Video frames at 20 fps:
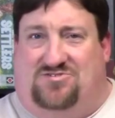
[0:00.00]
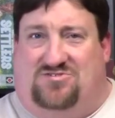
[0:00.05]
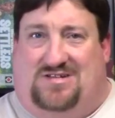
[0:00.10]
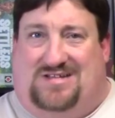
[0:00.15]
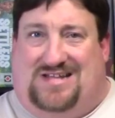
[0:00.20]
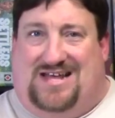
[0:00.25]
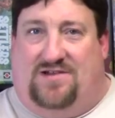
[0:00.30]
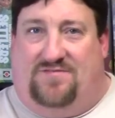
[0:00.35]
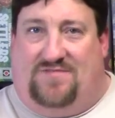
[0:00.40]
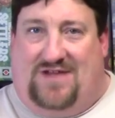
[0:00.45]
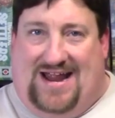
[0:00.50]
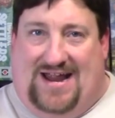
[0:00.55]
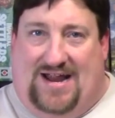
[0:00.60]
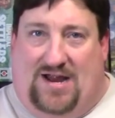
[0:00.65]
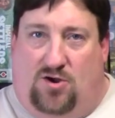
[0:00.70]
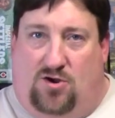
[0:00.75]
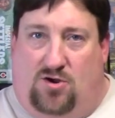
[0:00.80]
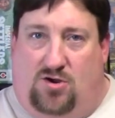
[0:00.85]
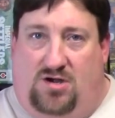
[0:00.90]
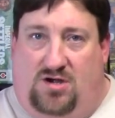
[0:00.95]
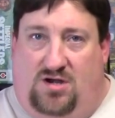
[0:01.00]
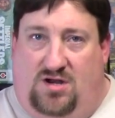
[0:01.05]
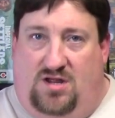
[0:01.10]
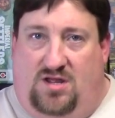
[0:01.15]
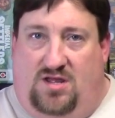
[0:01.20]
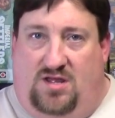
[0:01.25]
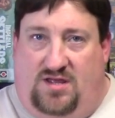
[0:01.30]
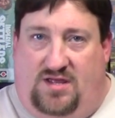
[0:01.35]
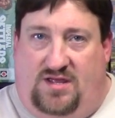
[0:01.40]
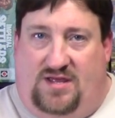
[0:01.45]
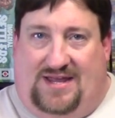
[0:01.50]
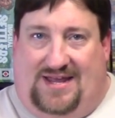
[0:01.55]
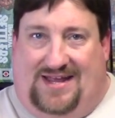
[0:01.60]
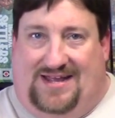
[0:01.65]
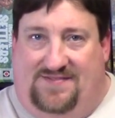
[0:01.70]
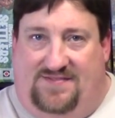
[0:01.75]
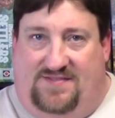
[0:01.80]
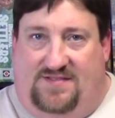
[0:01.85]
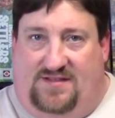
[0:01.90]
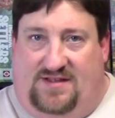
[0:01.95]
a lot of air
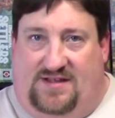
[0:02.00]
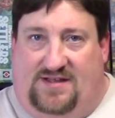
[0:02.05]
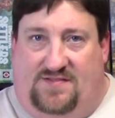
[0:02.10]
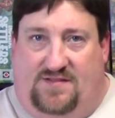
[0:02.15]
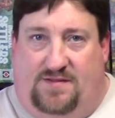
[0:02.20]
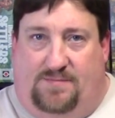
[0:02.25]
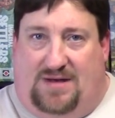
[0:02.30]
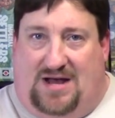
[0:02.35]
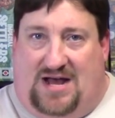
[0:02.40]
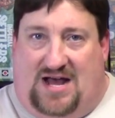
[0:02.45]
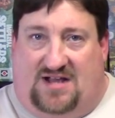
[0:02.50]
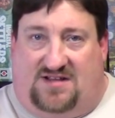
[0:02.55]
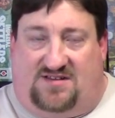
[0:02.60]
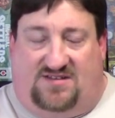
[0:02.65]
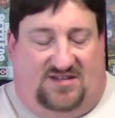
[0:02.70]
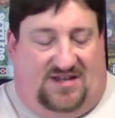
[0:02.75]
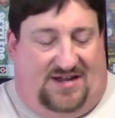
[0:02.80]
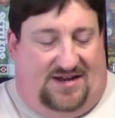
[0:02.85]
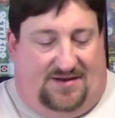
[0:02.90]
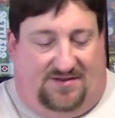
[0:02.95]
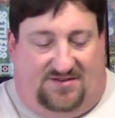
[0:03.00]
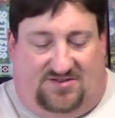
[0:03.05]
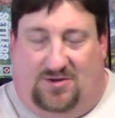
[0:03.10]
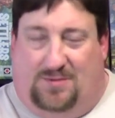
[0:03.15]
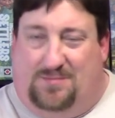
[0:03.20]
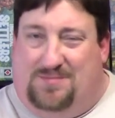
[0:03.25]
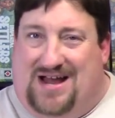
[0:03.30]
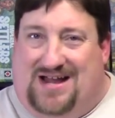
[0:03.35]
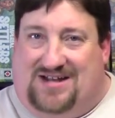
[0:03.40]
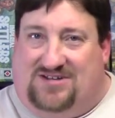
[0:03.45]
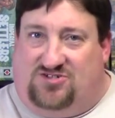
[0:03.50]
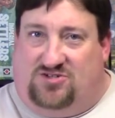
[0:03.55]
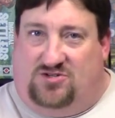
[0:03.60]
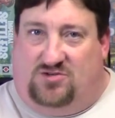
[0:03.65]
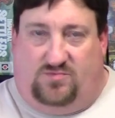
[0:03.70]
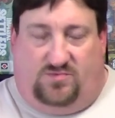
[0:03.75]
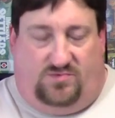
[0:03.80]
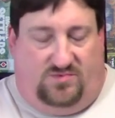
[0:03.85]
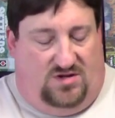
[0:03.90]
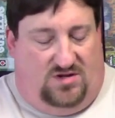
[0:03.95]
in in the box, and I, so I'm not
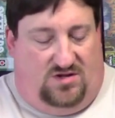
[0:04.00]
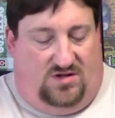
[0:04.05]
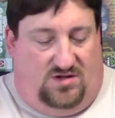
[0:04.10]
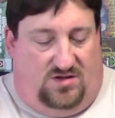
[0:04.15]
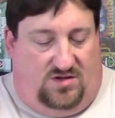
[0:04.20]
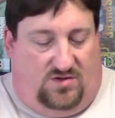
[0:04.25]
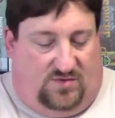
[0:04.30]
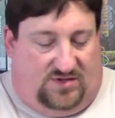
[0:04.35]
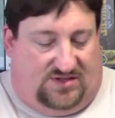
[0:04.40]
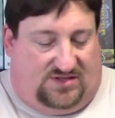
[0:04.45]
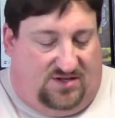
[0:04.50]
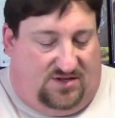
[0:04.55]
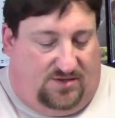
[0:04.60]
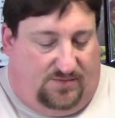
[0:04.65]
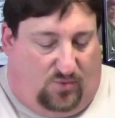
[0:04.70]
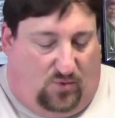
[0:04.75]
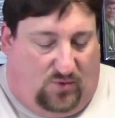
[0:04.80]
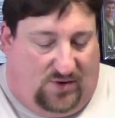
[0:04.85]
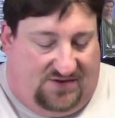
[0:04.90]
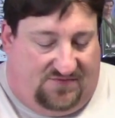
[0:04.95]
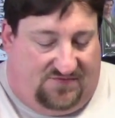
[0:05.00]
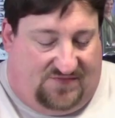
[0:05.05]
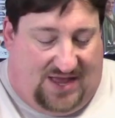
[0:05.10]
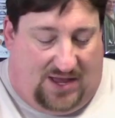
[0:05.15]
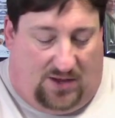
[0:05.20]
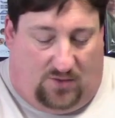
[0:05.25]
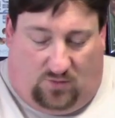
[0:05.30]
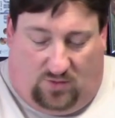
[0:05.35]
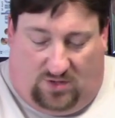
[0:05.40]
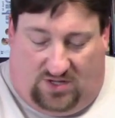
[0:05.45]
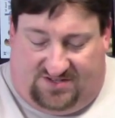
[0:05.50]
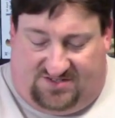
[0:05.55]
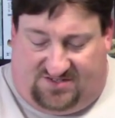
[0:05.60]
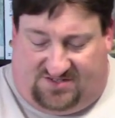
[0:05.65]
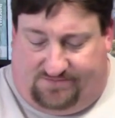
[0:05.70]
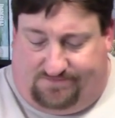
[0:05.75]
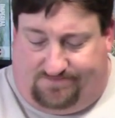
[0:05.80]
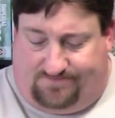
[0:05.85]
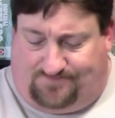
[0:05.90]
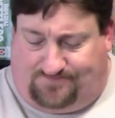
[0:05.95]
sure what the point of that
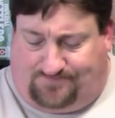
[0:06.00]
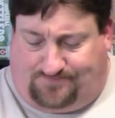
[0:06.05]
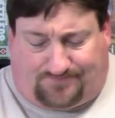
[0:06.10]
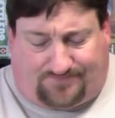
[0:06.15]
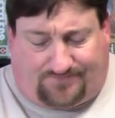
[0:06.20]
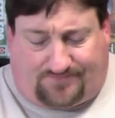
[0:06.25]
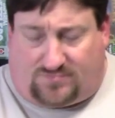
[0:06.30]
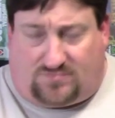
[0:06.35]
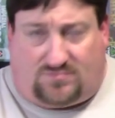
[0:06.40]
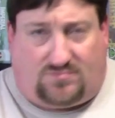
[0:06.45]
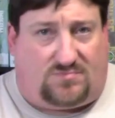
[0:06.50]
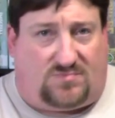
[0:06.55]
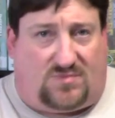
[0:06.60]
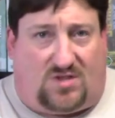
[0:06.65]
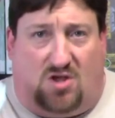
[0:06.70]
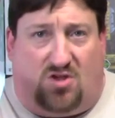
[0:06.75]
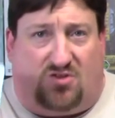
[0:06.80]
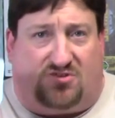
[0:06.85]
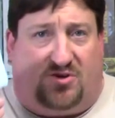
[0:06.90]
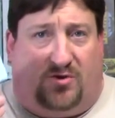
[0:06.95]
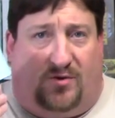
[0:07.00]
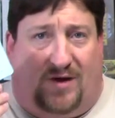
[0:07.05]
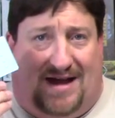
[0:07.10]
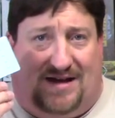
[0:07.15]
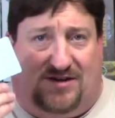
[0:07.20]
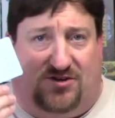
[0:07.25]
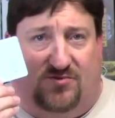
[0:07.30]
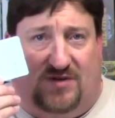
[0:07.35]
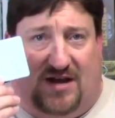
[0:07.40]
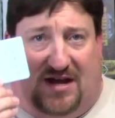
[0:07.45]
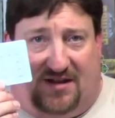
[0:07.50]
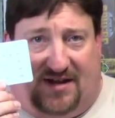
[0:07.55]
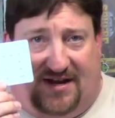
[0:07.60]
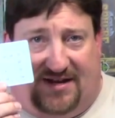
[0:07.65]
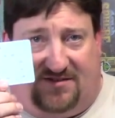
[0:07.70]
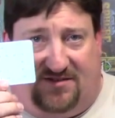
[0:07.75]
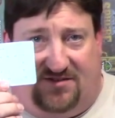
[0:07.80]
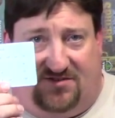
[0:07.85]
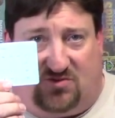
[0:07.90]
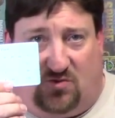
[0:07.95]
was. Also, I do not
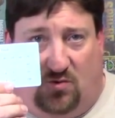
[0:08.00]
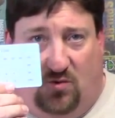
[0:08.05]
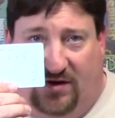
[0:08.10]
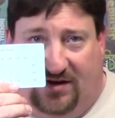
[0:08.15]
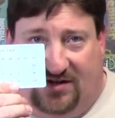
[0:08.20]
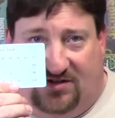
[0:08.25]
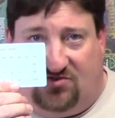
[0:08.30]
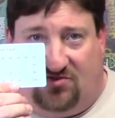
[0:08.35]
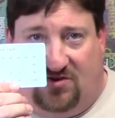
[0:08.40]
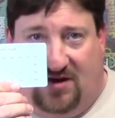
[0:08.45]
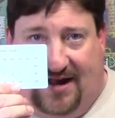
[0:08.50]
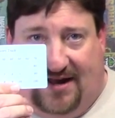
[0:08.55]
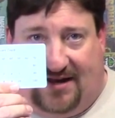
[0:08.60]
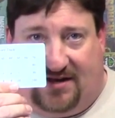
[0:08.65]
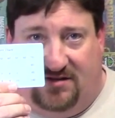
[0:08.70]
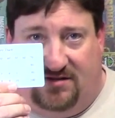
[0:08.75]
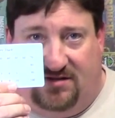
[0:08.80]
like the scoring track.